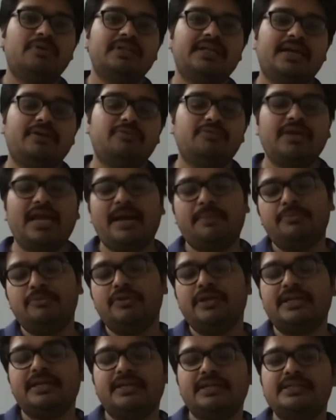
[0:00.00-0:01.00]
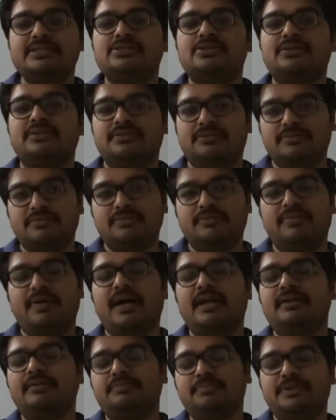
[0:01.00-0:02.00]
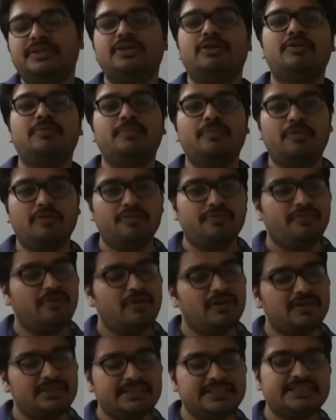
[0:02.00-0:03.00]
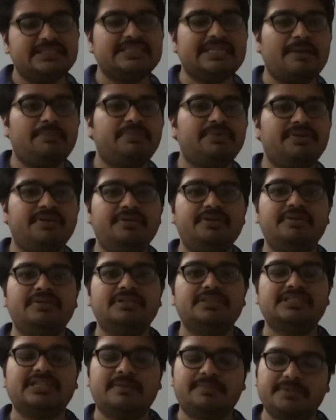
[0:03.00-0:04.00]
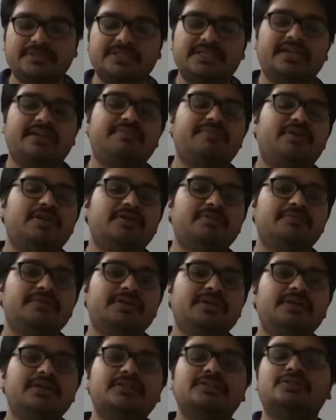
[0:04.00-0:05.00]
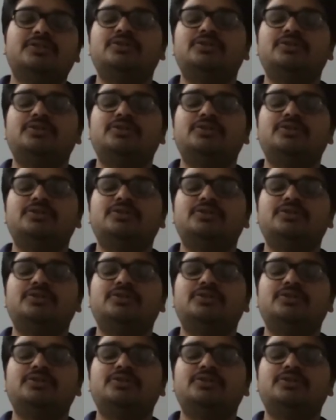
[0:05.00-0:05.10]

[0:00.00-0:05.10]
that we have to increase one period more for this chapter, surface area and volume.